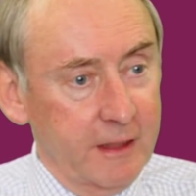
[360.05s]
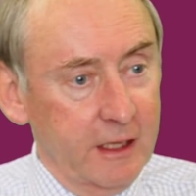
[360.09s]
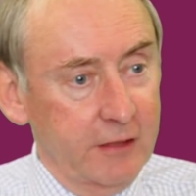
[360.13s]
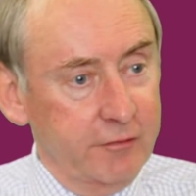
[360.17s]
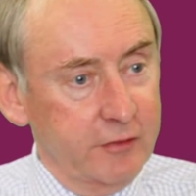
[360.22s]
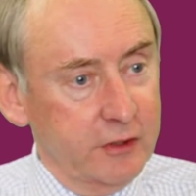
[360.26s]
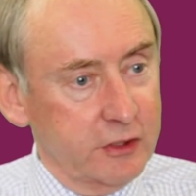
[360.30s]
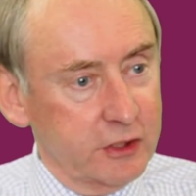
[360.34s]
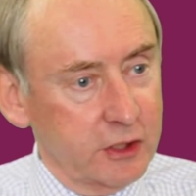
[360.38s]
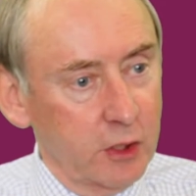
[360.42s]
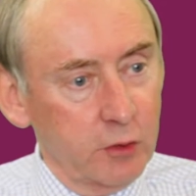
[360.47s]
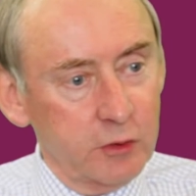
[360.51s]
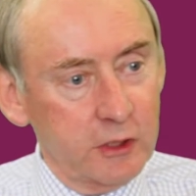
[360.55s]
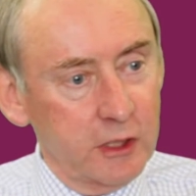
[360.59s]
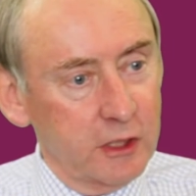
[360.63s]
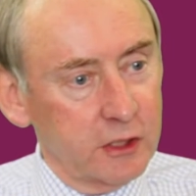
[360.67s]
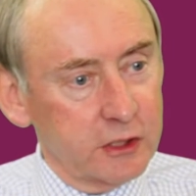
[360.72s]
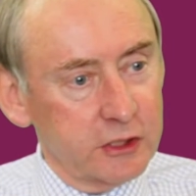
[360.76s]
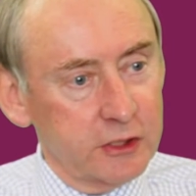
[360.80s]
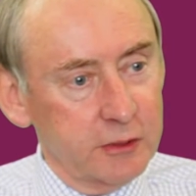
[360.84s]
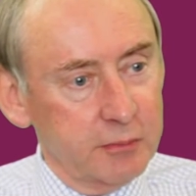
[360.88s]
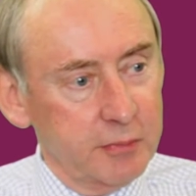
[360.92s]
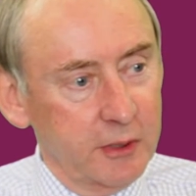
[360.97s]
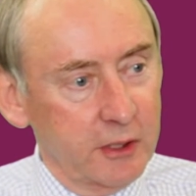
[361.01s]
If you totally
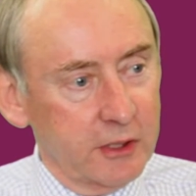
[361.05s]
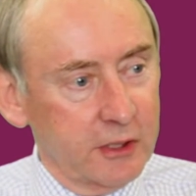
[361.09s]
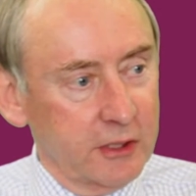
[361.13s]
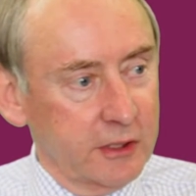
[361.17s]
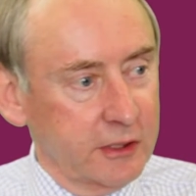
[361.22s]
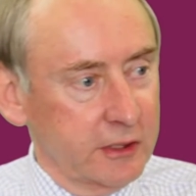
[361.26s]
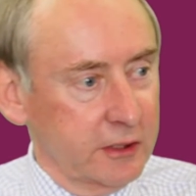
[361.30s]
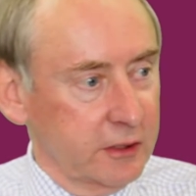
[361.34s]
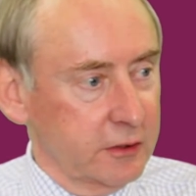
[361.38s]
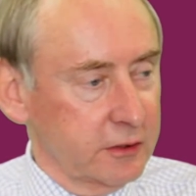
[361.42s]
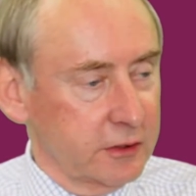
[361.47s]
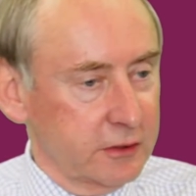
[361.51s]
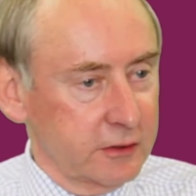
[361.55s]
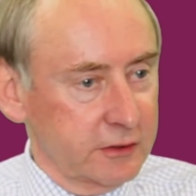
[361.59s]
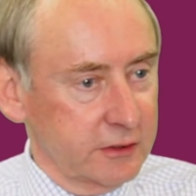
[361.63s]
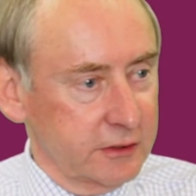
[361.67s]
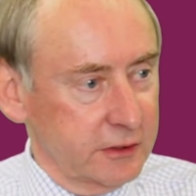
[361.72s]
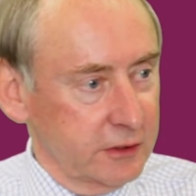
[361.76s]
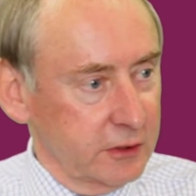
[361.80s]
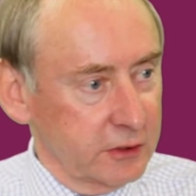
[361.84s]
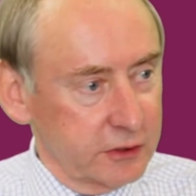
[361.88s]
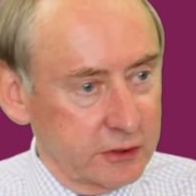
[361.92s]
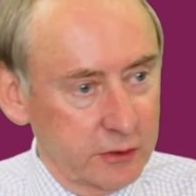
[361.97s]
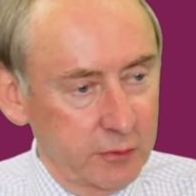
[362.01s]
lost your bottle and
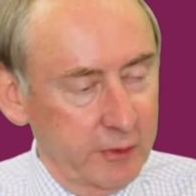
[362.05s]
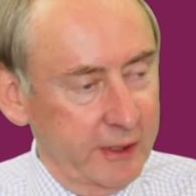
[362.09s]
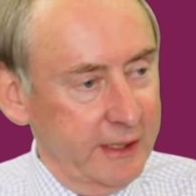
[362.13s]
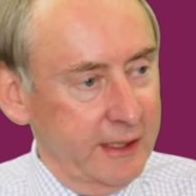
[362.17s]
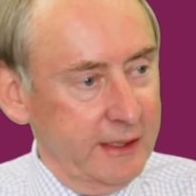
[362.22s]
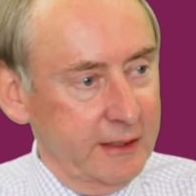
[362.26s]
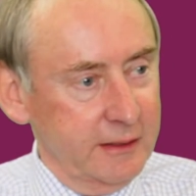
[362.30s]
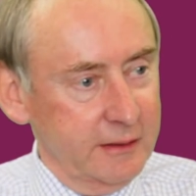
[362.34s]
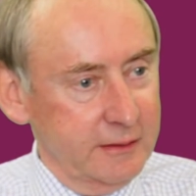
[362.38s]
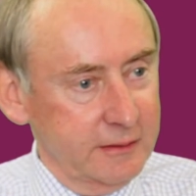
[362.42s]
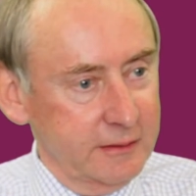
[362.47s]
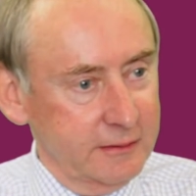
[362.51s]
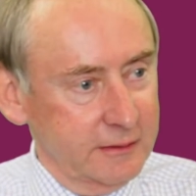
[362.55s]
looked away